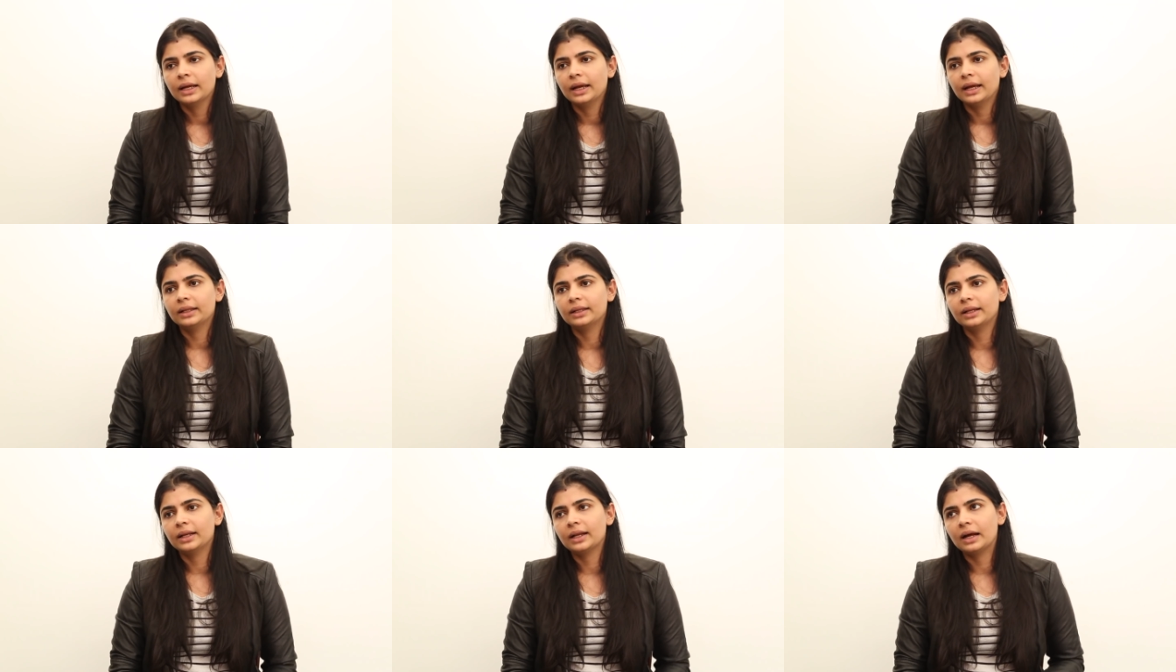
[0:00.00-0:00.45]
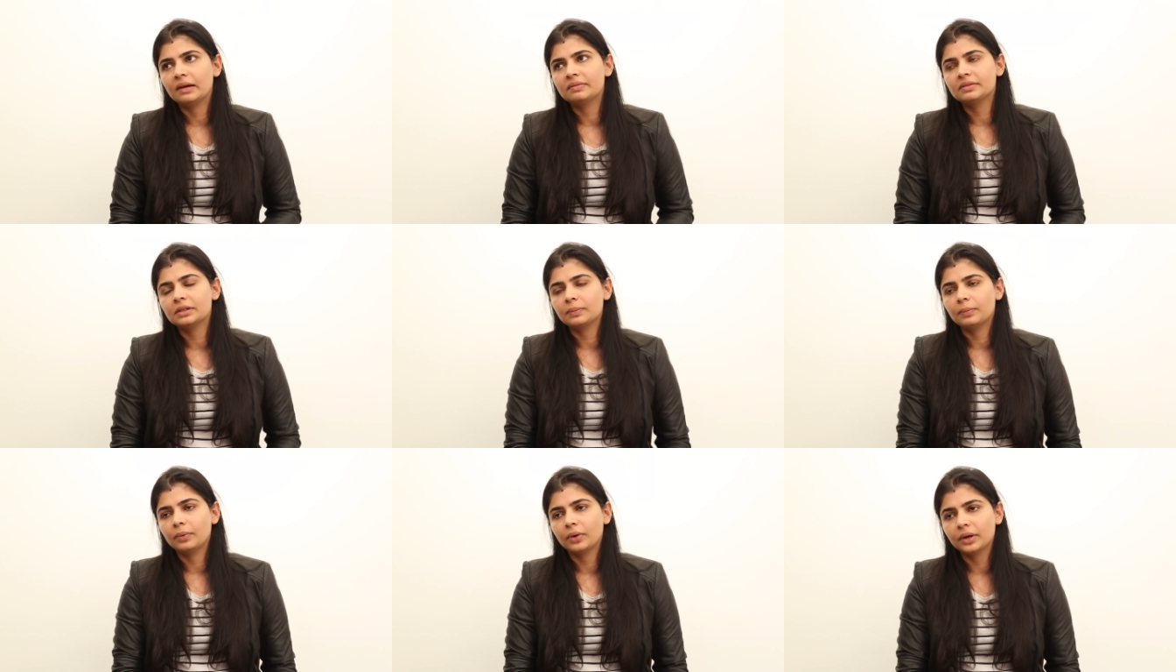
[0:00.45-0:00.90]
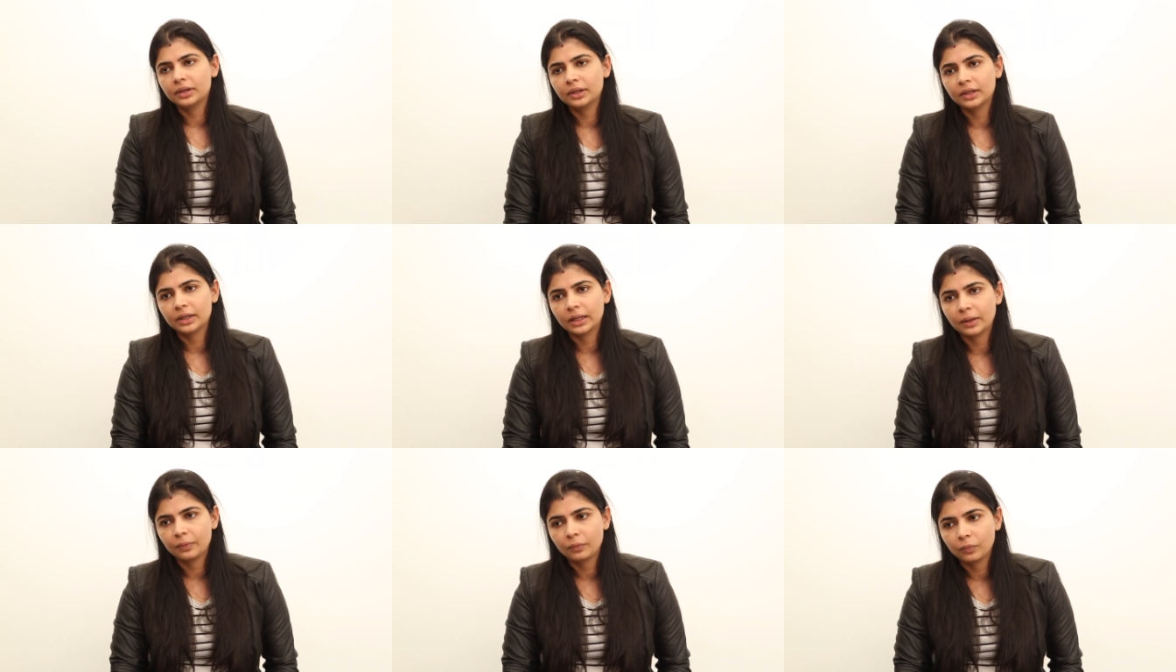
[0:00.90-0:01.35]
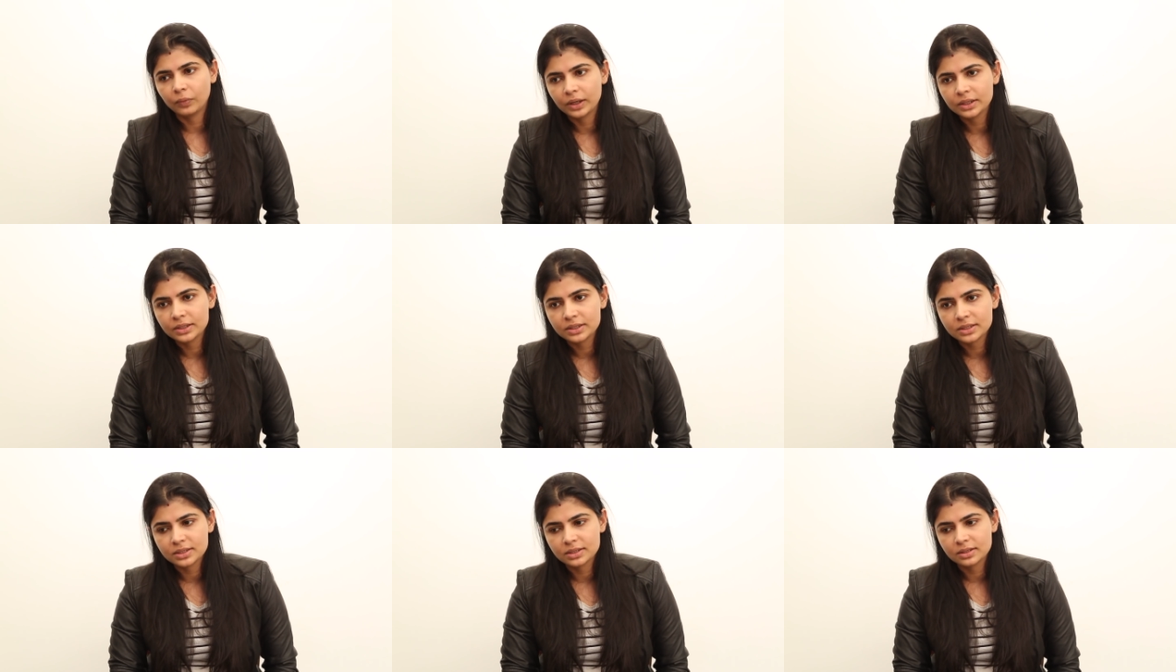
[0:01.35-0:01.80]
and then after a point in time
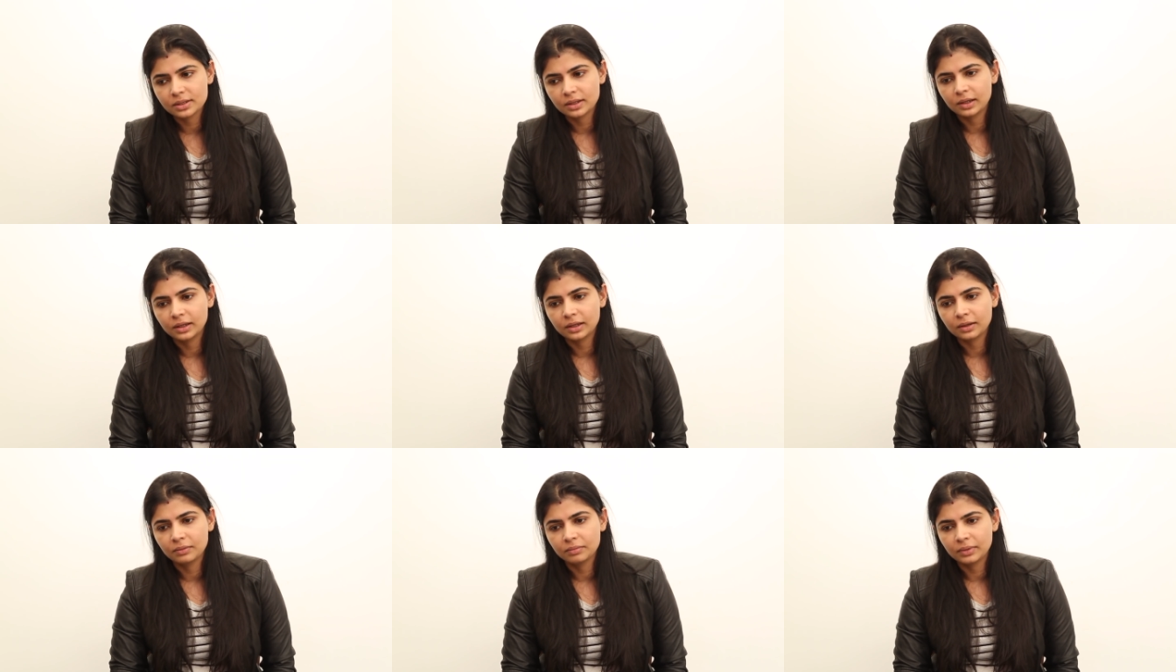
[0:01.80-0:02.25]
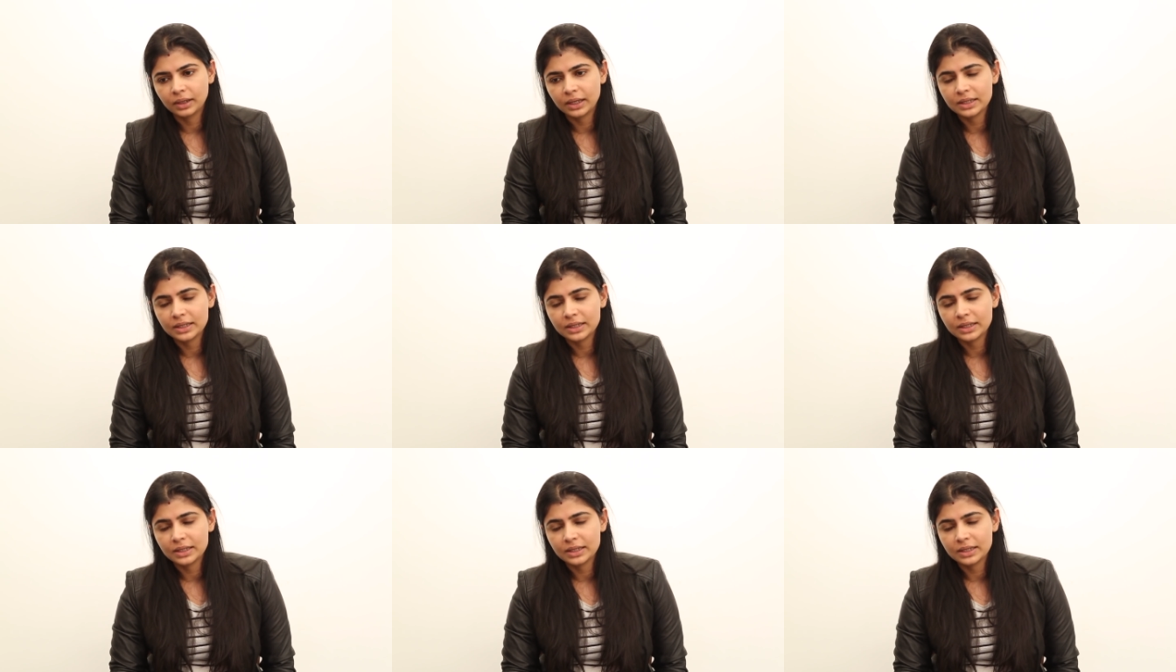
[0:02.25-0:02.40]
once um,